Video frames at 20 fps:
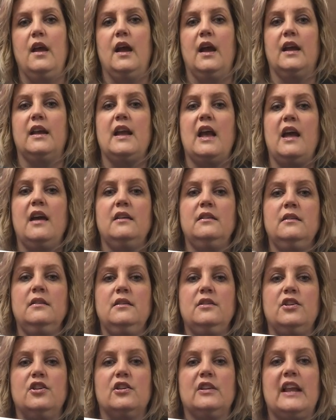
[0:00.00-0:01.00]
Again,
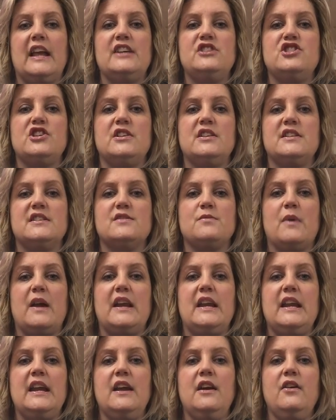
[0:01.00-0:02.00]
your legend is
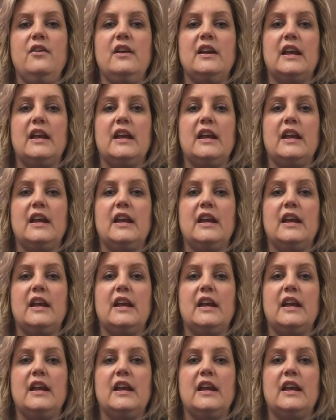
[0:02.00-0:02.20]
right here